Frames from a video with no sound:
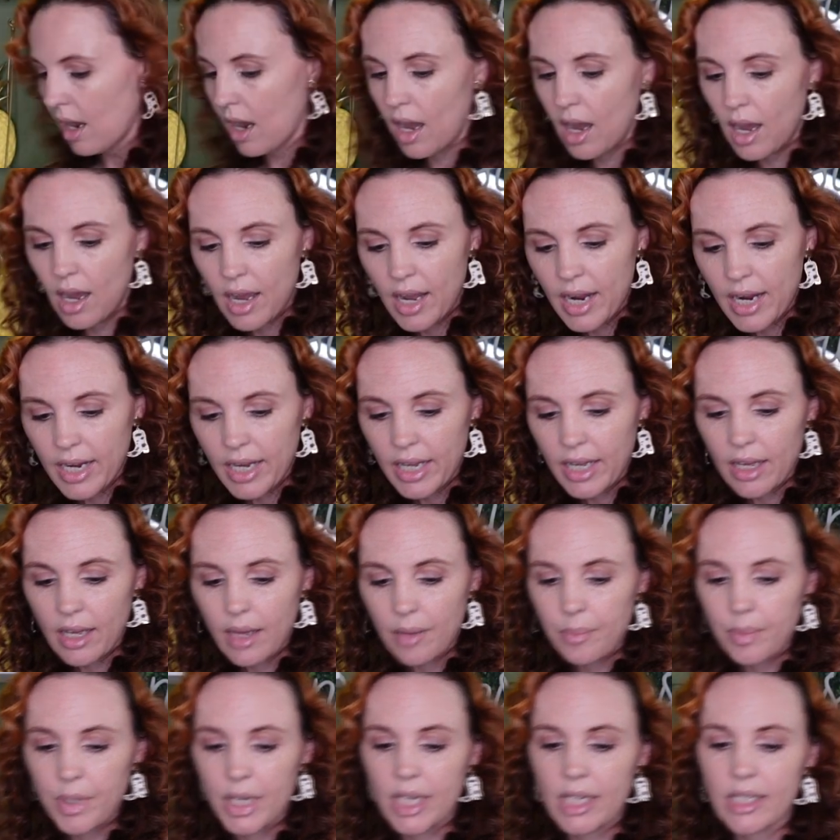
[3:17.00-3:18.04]

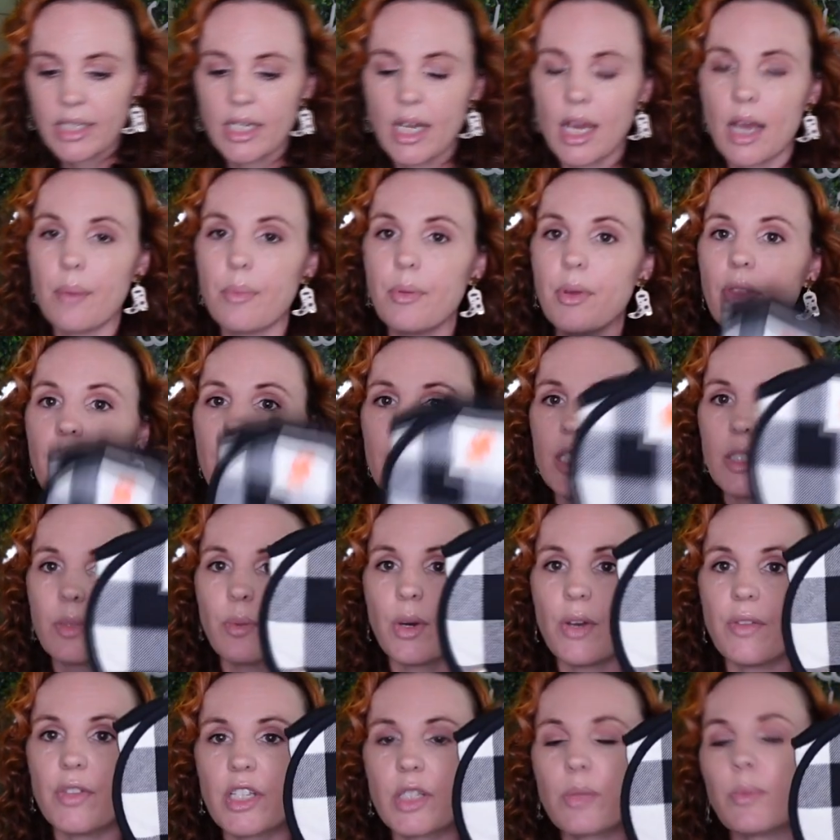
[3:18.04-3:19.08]
I picked up this
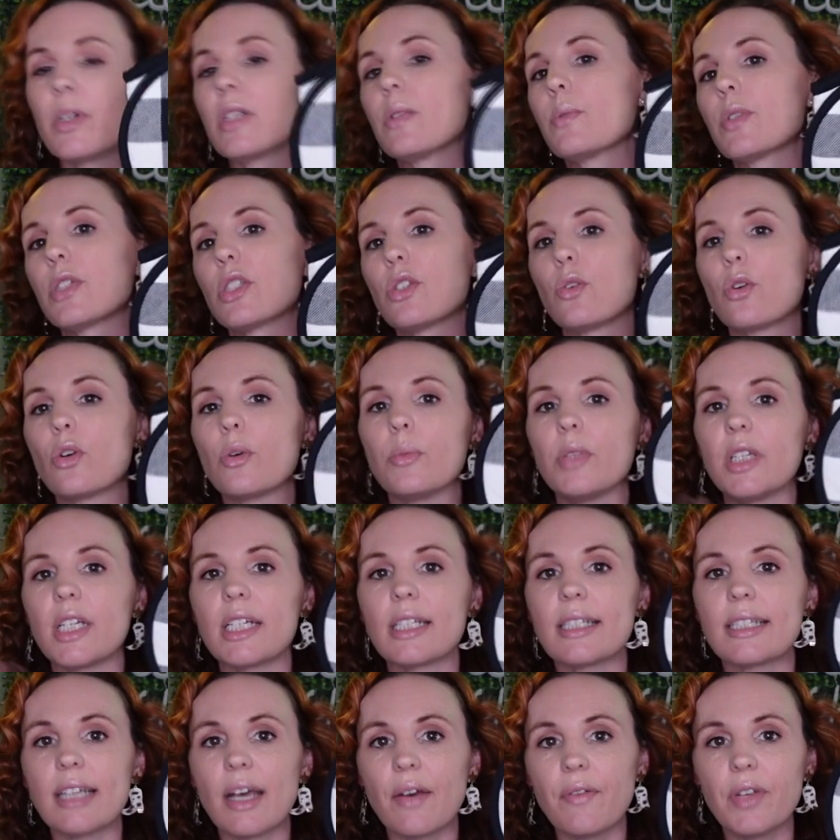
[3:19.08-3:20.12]
one. This one was
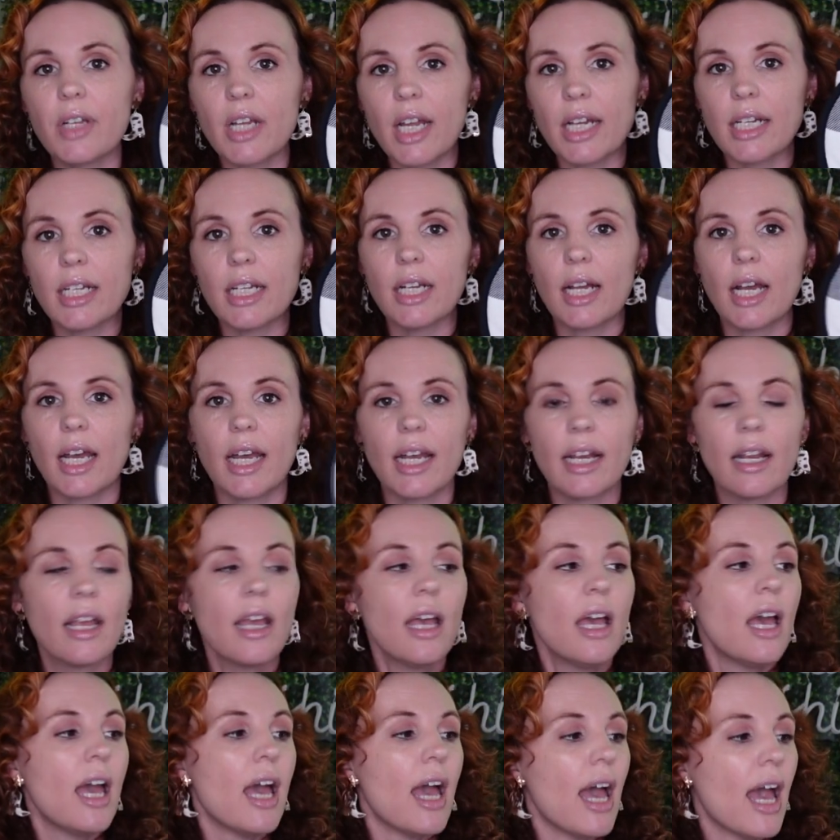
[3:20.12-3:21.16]
normally $7.99
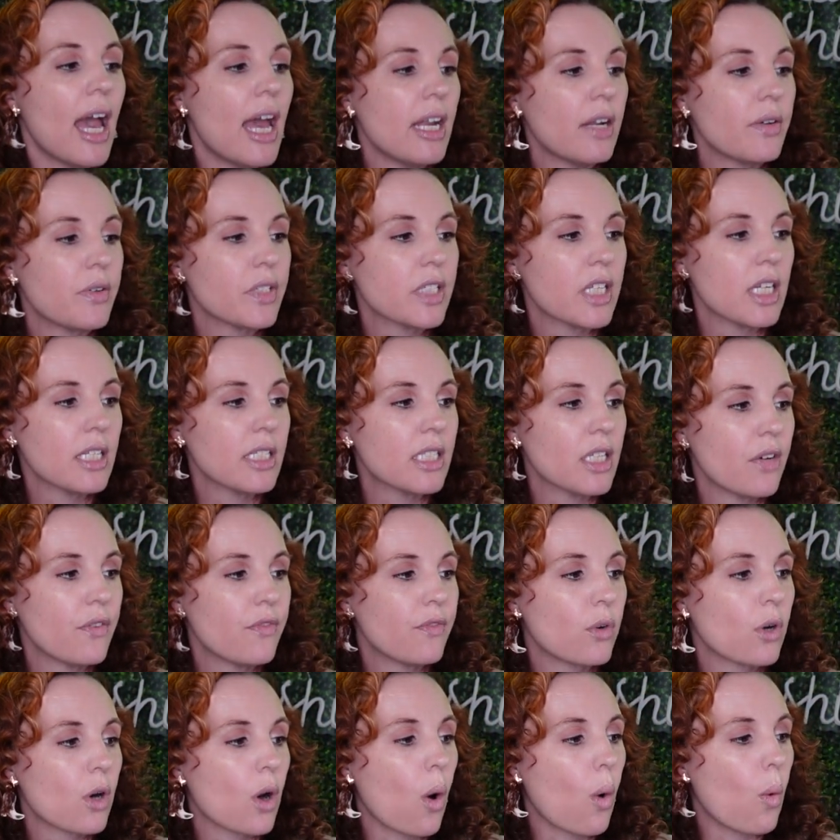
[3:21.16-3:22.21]
and it was on sale
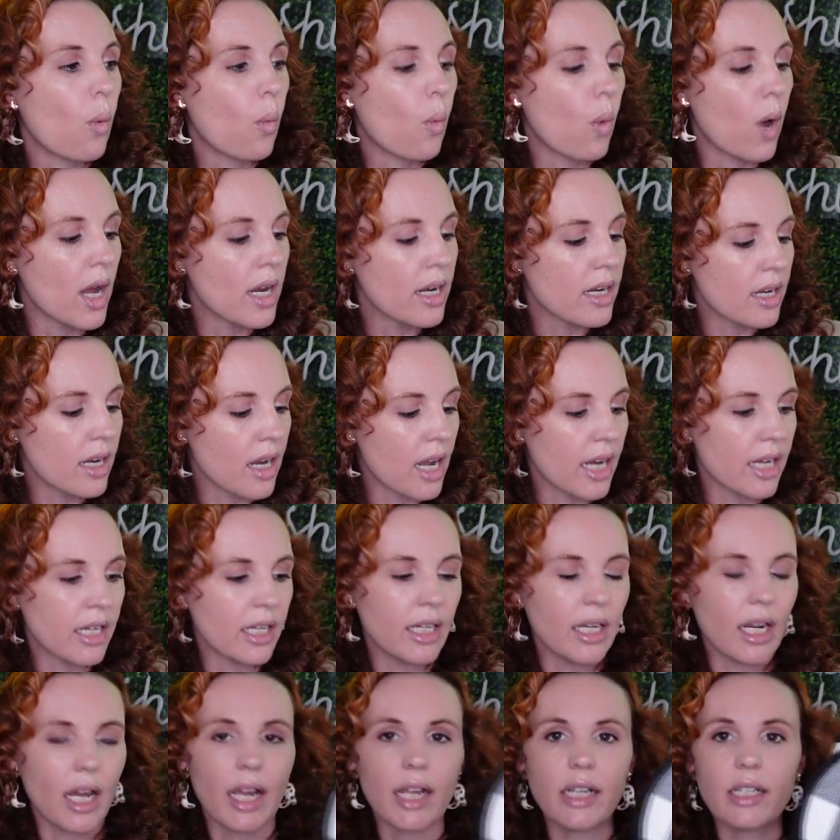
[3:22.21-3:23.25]
for
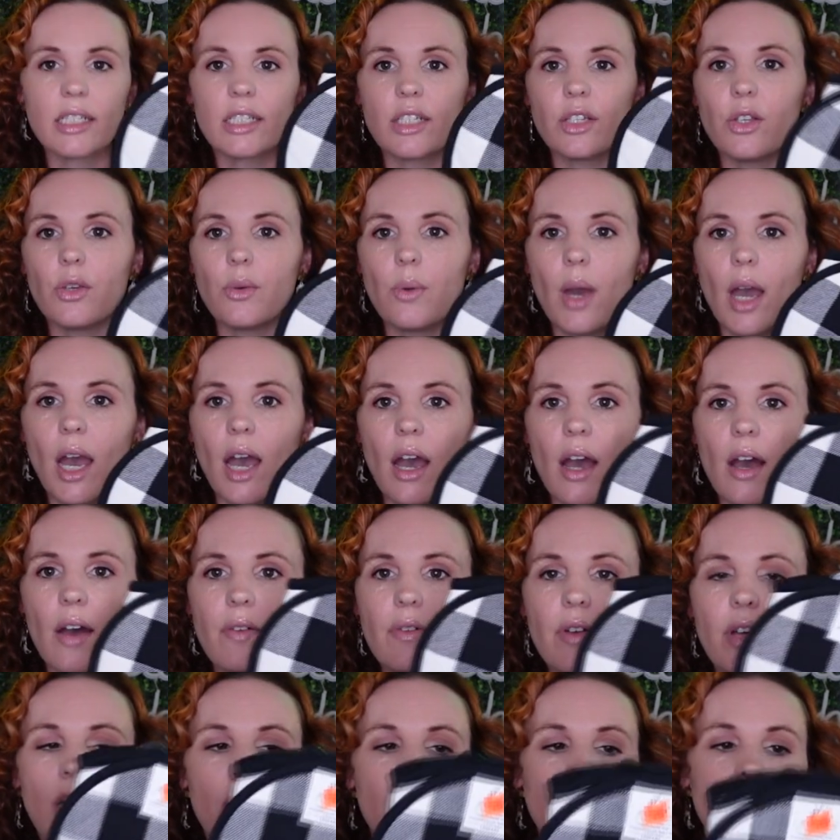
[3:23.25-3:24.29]
$1.99. So you
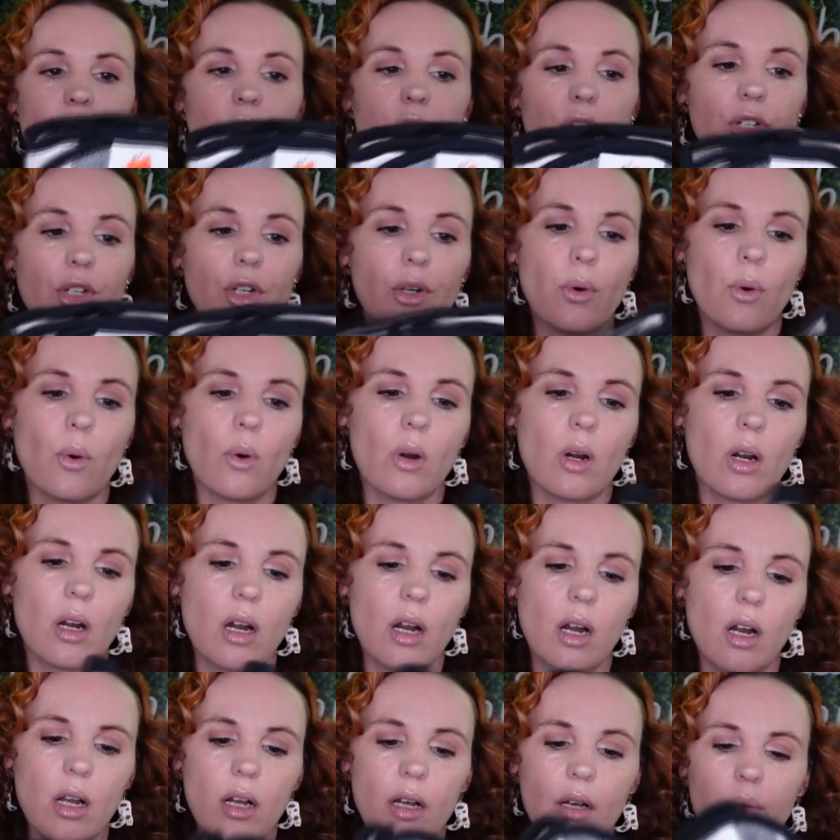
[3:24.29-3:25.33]
have
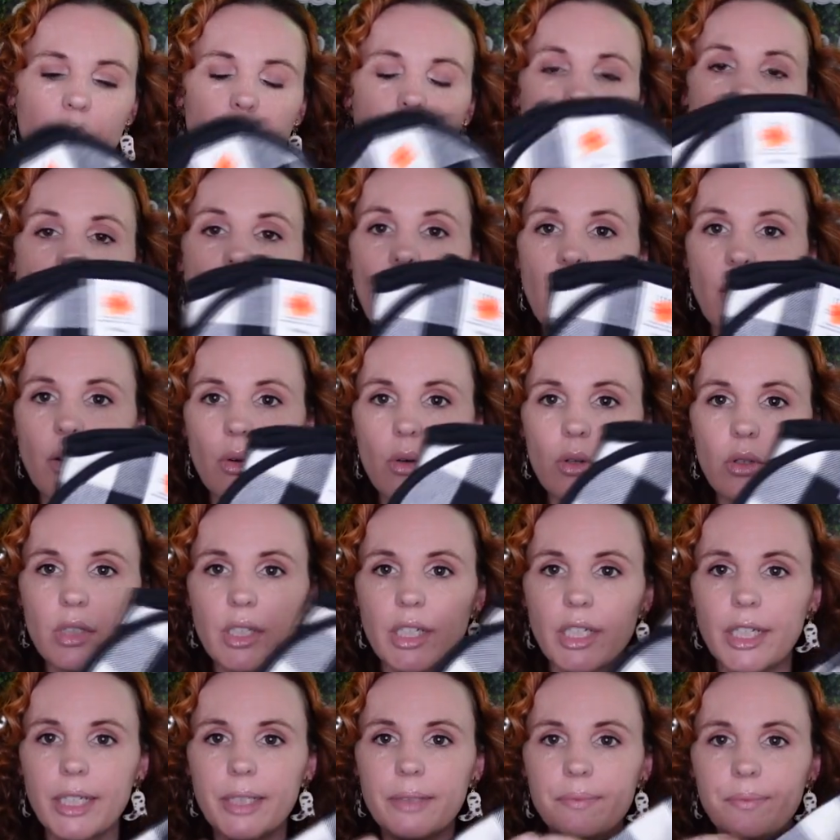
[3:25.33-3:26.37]
your pot
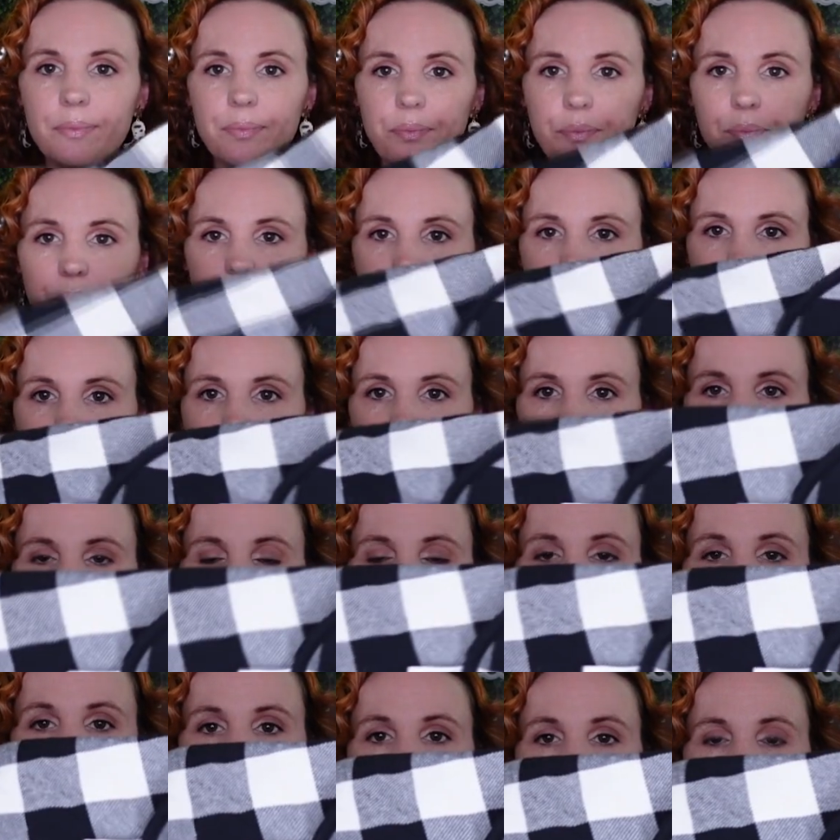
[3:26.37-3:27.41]
holder,
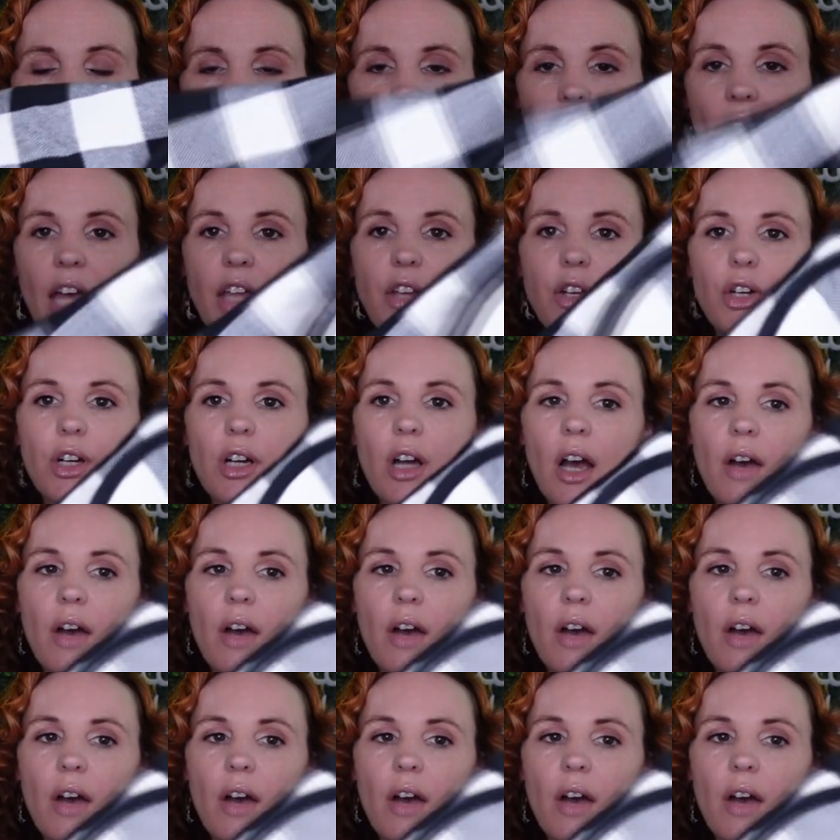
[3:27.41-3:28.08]
and your